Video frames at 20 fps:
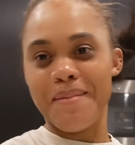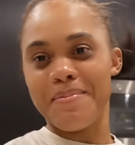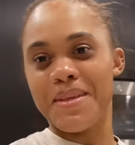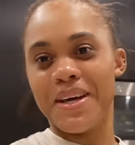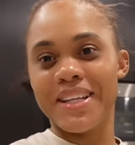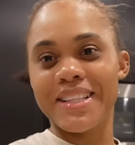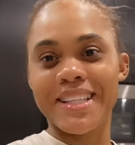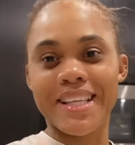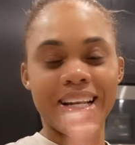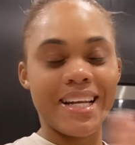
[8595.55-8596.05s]
I'm
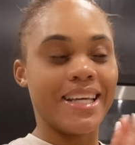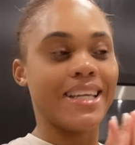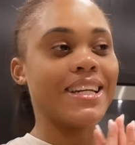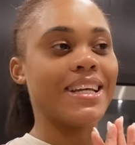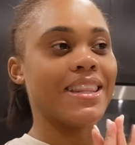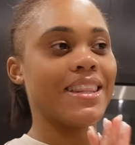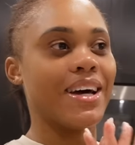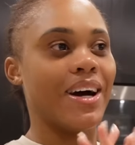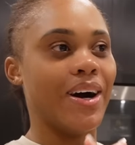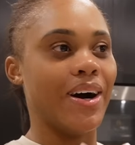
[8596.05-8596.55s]
done
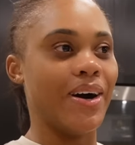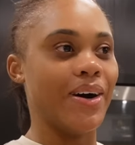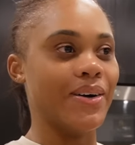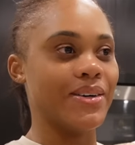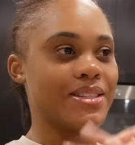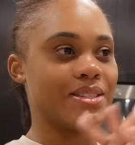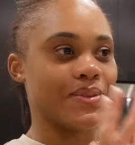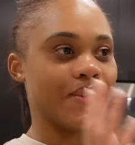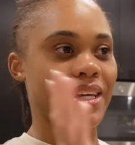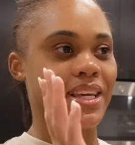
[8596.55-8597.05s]
cleaning the
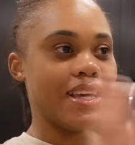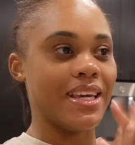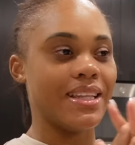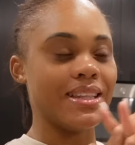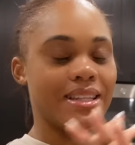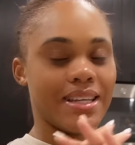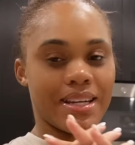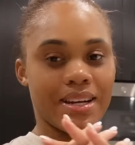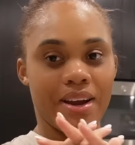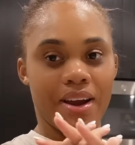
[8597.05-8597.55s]
house. We
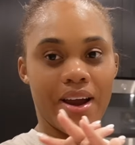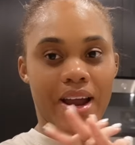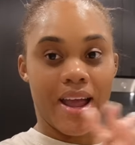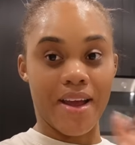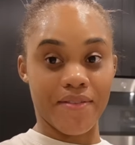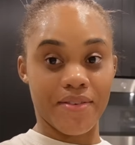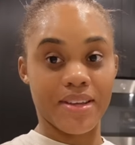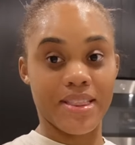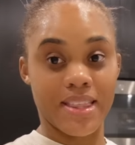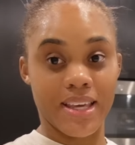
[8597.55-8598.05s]
eat dinner,
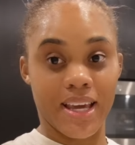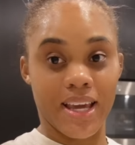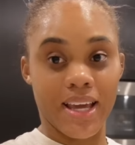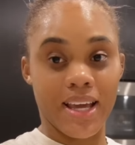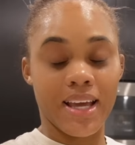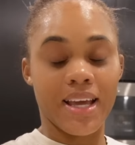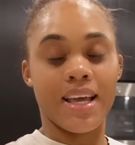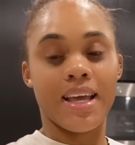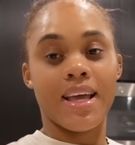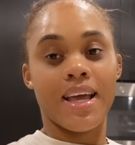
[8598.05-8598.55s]

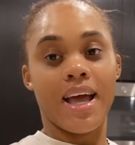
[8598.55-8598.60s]
everything.